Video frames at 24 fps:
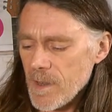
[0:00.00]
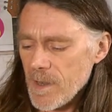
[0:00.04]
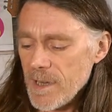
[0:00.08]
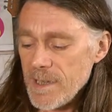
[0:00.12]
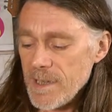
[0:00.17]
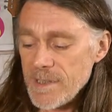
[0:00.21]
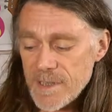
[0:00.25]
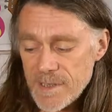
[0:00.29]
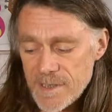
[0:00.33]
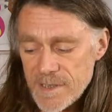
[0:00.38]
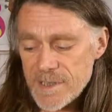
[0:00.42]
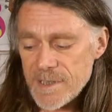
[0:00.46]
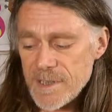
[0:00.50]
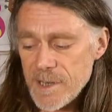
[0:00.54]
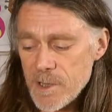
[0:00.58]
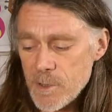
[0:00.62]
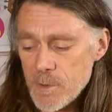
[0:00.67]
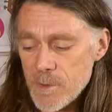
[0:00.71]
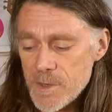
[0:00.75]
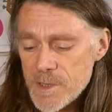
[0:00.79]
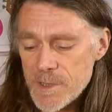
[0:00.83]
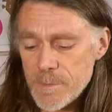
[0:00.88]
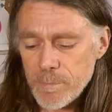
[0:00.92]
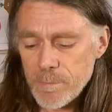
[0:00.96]
He did
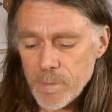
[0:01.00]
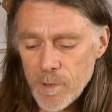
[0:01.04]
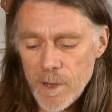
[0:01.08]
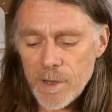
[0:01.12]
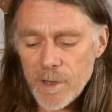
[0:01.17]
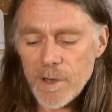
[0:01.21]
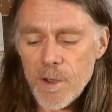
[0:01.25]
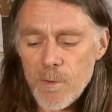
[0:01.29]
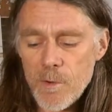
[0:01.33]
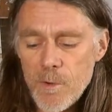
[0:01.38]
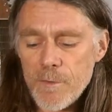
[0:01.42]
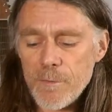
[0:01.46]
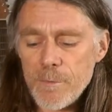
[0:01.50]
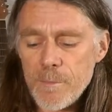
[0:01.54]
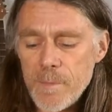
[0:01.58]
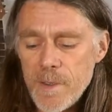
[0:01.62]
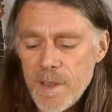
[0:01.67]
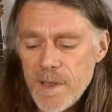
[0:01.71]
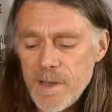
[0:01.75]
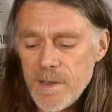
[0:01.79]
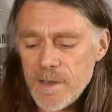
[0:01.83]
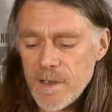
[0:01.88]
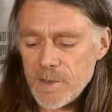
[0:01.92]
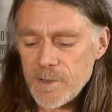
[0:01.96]
steal the Zebrano off
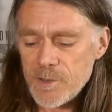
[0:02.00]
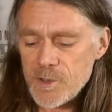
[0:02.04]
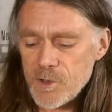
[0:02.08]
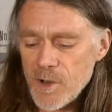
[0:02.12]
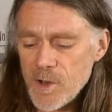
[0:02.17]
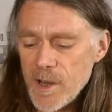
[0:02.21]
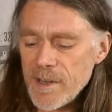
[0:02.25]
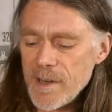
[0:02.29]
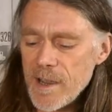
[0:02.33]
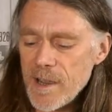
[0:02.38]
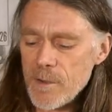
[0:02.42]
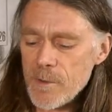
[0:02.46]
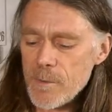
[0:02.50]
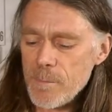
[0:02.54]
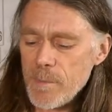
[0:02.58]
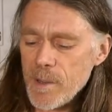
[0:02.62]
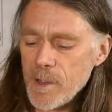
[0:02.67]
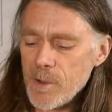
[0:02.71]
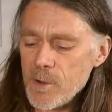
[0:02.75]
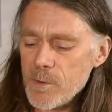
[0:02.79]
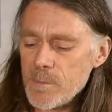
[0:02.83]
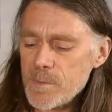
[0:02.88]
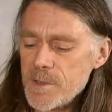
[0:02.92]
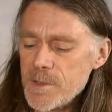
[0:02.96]
me and trade out the
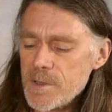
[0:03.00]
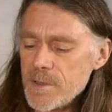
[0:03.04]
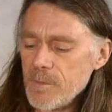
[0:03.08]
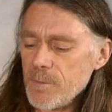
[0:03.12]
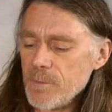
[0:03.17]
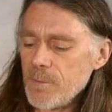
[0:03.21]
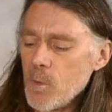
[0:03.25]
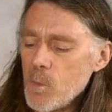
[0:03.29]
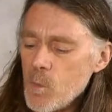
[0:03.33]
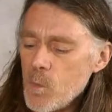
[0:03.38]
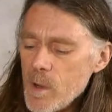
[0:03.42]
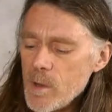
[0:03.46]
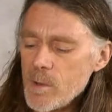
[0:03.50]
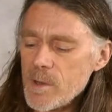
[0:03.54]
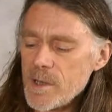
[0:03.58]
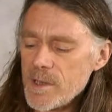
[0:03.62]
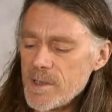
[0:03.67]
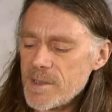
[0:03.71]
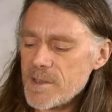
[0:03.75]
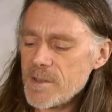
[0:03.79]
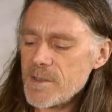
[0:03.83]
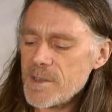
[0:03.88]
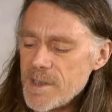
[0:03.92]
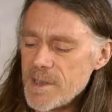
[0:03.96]
pickups for
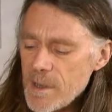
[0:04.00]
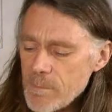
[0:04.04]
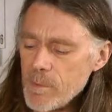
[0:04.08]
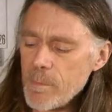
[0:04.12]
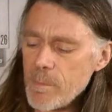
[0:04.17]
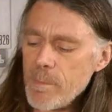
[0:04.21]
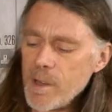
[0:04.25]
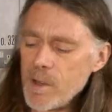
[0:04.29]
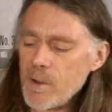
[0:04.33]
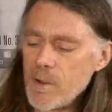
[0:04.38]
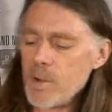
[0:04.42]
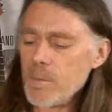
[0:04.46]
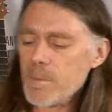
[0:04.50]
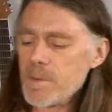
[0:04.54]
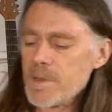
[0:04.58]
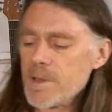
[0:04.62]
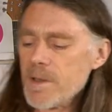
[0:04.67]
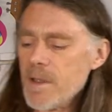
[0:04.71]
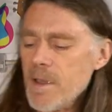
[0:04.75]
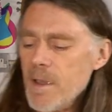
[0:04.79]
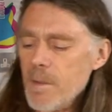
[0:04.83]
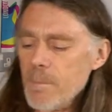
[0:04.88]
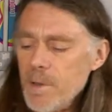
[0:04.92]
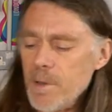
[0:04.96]
Wilkinson Zebra pickups,
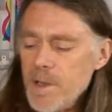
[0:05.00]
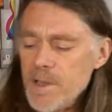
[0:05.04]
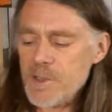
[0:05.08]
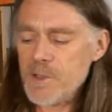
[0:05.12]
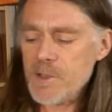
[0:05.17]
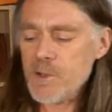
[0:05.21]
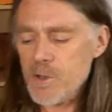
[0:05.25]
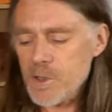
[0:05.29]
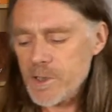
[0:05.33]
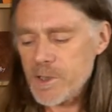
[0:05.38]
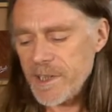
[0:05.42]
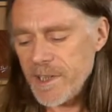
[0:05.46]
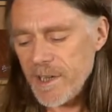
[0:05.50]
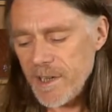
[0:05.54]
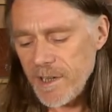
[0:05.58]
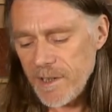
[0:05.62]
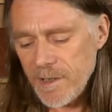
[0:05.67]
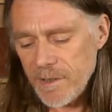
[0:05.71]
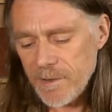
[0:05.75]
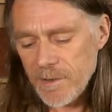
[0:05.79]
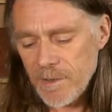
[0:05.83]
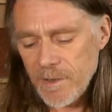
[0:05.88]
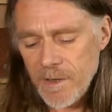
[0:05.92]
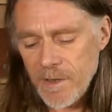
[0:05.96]
but it's your
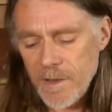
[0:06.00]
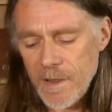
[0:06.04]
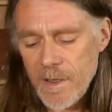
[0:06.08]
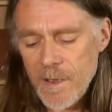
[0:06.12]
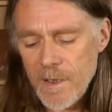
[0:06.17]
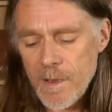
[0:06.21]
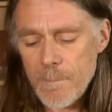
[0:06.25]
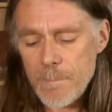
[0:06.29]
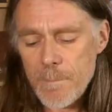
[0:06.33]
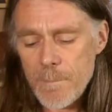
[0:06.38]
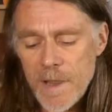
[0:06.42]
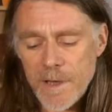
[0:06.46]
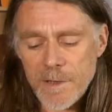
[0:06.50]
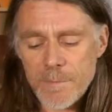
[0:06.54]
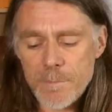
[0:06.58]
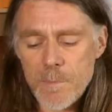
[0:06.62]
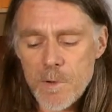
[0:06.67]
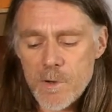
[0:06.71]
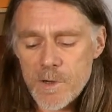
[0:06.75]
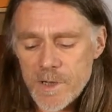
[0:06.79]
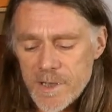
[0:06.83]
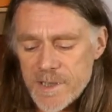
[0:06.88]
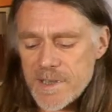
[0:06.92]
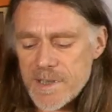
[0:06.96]
kit made
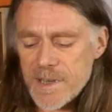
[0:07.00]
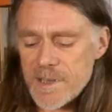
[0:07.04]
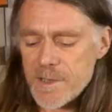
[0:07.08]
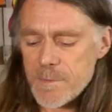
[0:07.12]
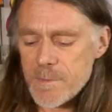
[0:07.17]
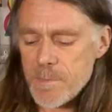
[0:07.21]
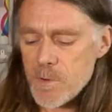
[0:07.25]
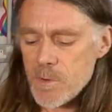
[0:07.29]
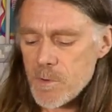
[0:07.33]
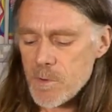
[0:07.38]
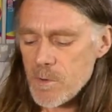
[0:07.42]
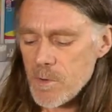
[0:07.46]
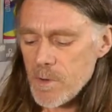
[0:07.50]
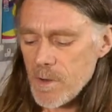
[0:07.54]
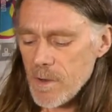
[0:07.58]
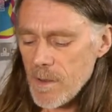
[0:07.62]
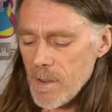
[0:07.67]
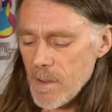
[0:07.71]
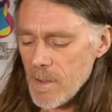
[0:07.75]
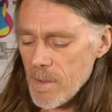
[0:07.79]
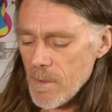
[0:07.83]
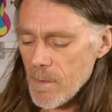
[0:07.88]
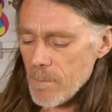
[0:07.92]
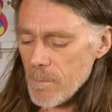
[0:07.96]
more accessible
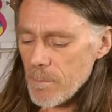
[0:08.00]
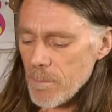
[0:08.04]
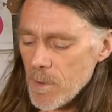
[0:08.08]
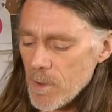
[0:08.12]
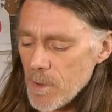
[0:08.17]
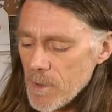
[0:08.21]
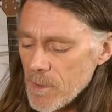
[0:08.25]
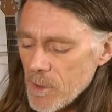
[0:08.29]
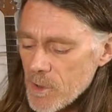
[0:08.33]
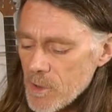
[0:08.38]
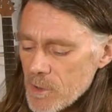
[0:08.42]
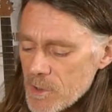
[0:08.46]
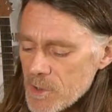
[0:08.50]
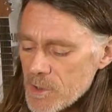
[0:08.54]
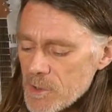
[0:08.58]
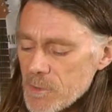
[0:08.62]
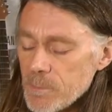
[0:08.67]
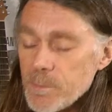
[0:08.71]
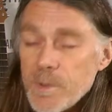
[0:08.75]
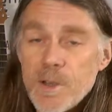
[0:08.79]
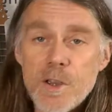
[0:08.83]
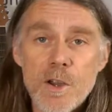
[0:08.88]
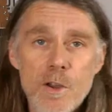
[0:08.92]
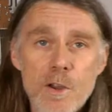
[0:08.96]
by the
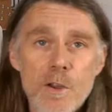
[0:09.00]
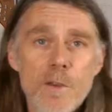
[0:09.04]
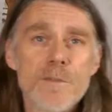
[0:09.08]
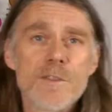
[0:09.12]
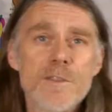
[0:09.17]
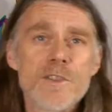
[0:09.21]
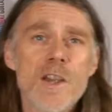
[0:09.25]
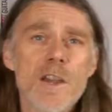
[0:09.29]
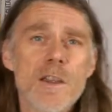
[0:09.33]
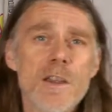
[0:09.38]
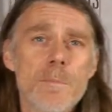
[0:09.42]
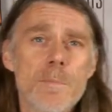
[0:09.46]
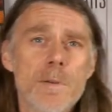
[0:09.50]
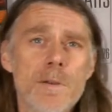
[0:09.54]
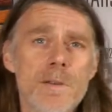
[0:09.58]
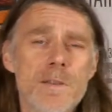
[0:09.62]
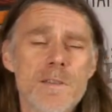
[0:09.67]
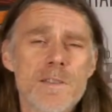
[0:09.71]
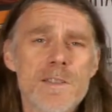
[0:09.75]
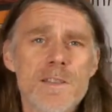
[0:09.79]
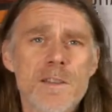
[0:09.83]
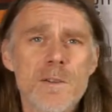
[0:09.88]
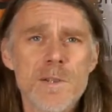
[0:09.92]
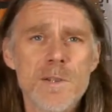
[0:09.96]
custom curve shape.
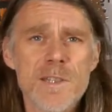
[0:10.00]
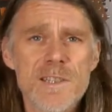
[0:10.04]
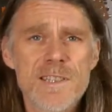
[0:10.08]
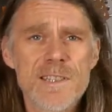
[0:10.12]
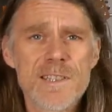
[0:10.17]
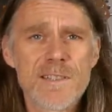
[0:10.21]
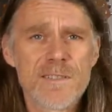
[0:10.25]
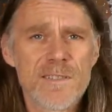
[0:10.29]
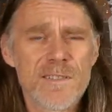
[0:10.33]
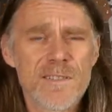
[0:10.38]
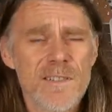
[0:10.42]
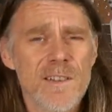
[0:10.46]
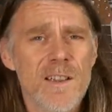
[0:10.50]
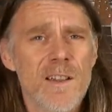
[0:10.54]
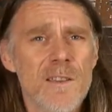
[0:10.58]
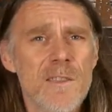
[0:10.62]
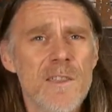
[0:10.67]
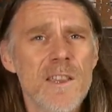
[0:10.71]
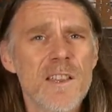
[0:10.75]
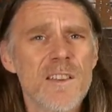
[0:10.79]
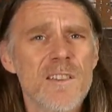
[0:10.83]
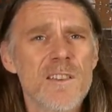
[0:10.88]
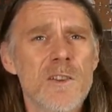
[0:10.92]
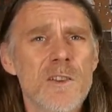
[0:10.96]
So I
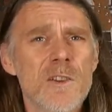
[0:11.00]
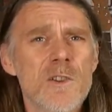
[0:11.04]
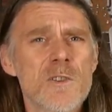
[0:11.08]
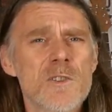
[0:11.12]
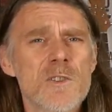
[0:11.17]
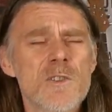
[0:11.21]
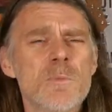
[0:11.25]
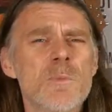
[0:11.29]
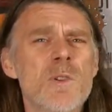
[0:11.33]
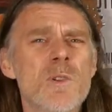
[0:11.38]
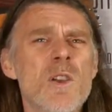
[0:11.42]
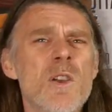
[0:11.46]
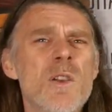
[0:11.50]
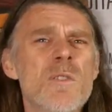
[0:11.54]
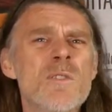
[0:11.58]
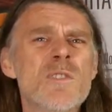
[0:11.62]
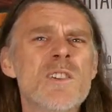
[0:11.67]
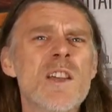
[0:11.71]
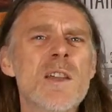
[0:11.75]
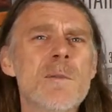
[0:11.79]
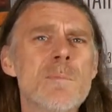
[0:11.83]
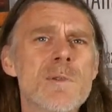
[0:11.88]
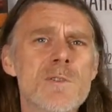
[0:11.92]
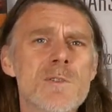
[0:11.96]
think the custom curve
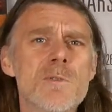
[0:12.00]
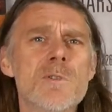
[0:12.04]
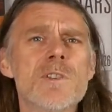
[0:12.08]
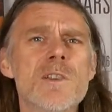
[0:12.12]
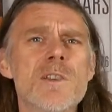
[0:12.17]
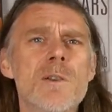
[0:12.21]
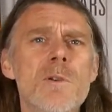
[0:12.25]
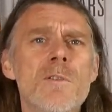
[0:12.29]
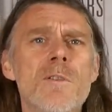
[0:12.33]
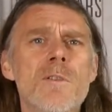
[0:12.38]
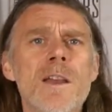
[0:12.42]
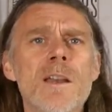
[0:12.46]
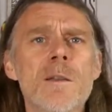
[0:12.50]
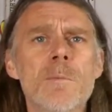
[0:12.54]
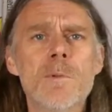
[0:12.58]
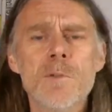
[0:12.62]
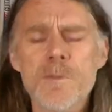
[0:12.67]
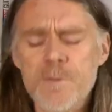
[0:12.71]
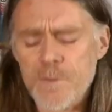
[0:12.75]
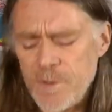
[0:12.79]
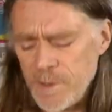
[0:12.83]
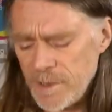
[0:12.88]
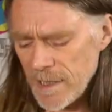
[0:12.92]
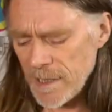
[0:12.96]
shape is also available
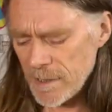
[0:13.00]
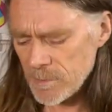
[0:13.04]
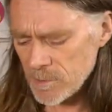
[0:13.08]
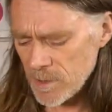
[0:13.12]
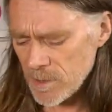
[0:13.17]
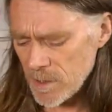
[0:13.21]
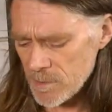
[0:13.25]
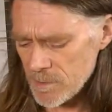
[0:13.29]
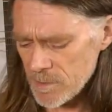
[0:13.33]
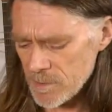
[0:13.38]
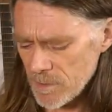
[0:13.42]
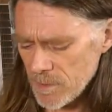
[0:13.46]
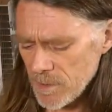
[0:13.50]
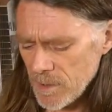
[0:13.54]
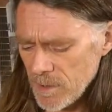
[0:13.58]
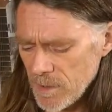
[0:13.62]
for download.